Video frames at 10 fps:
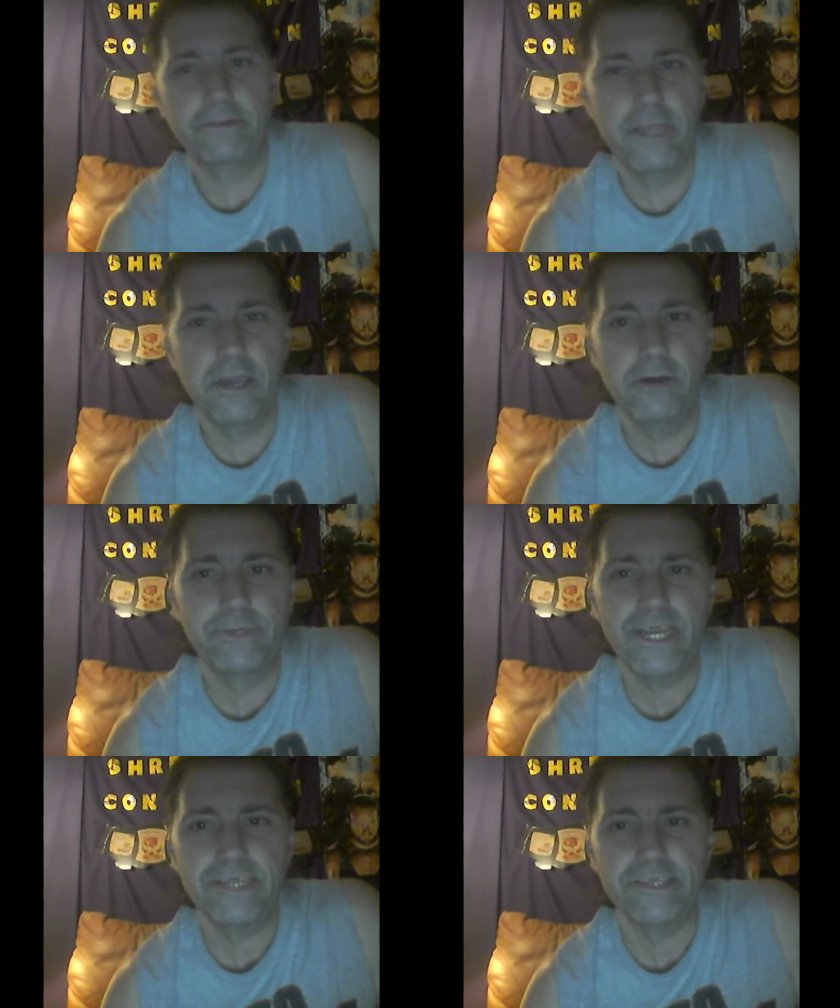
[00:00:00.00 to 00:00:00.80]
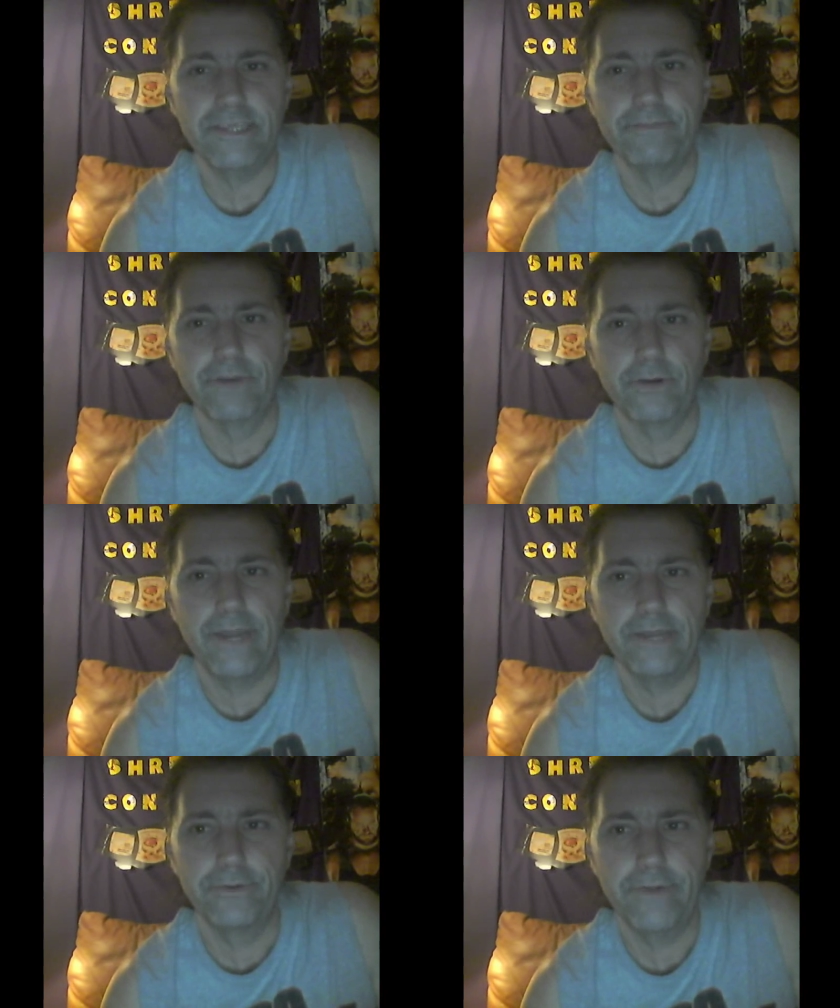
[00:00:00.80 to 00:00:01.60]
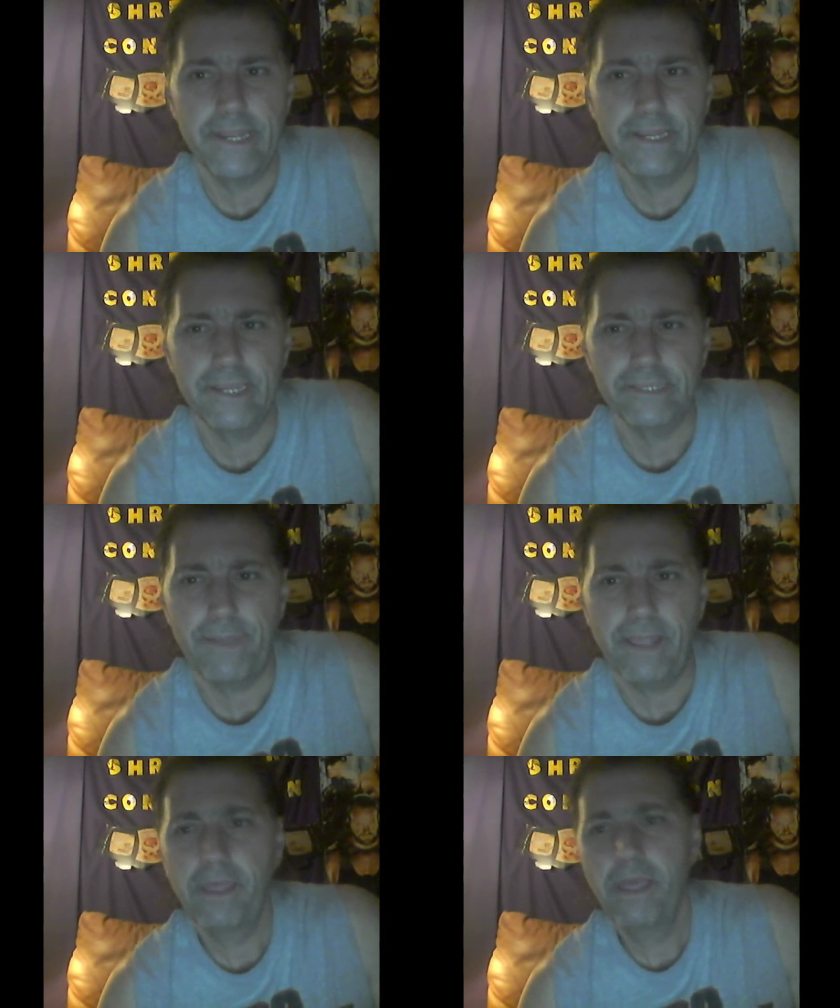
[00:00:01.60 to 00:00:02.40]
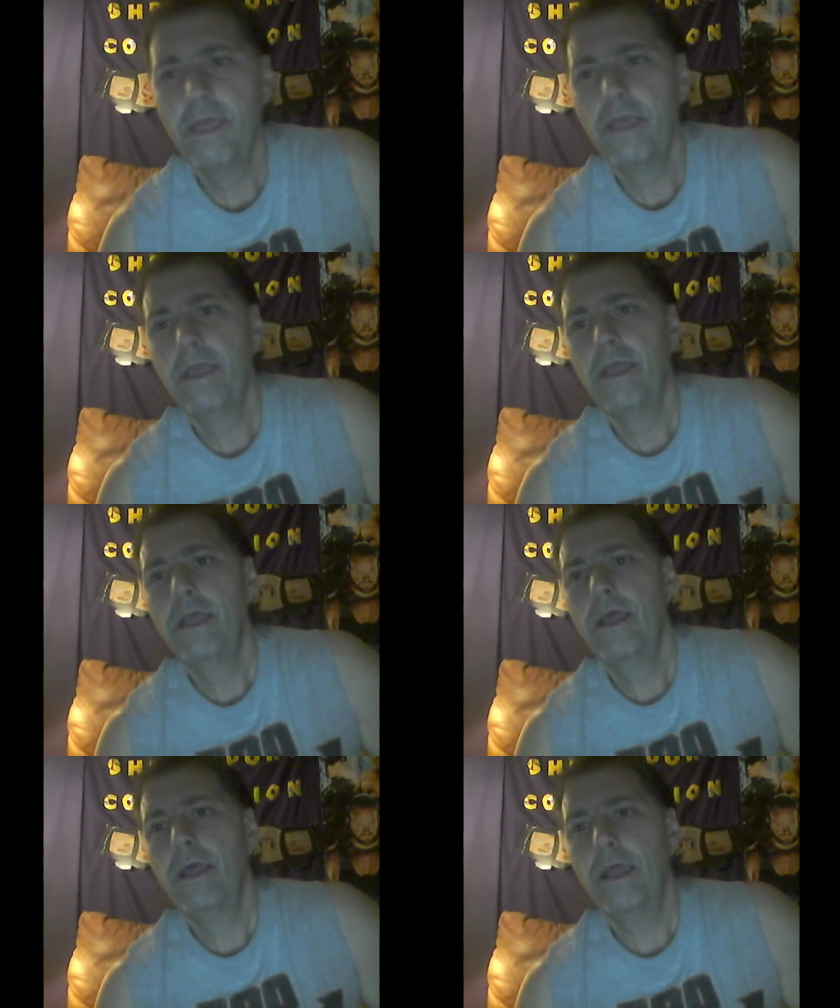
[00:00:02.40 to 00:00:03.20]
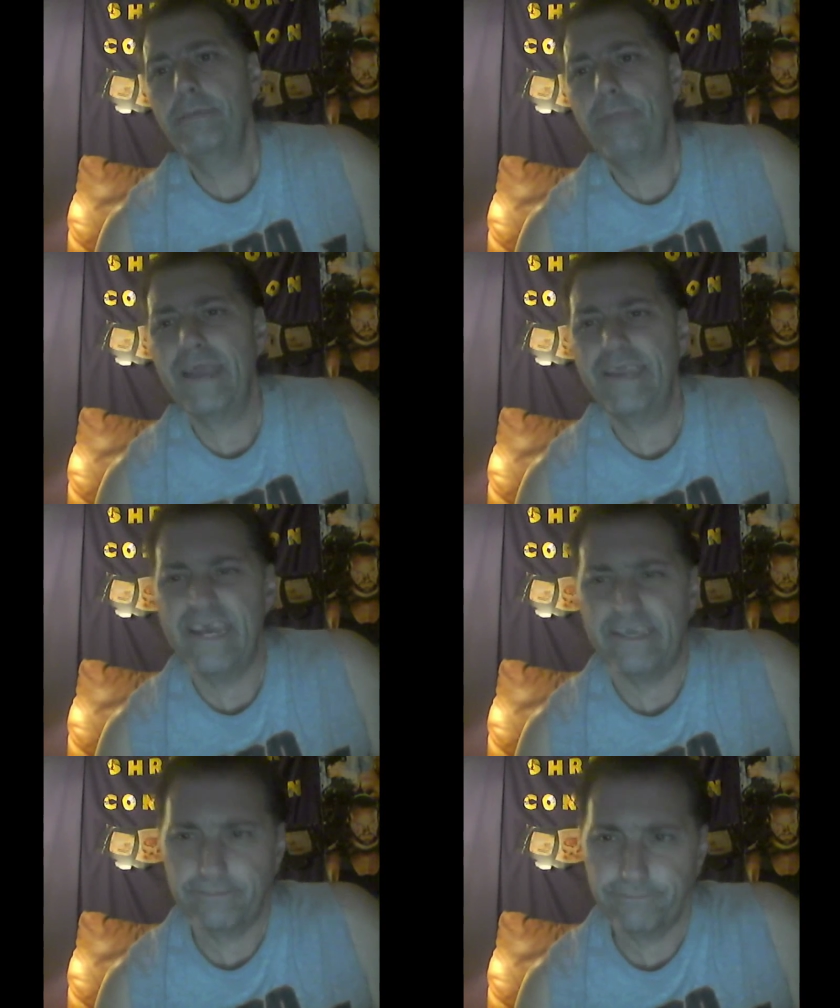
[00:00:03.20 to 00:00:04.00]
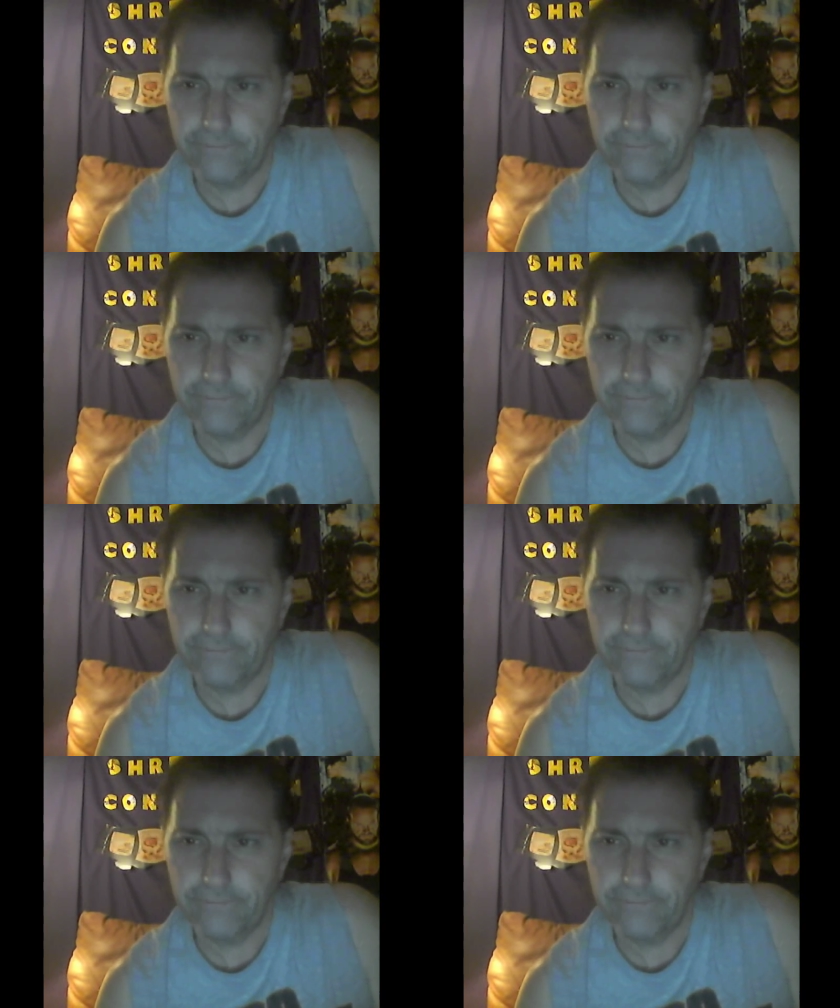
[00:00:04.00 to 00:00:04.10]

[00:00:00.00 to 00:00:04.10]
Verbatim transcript: Naomi chases Eva around the ring and gets back and back in.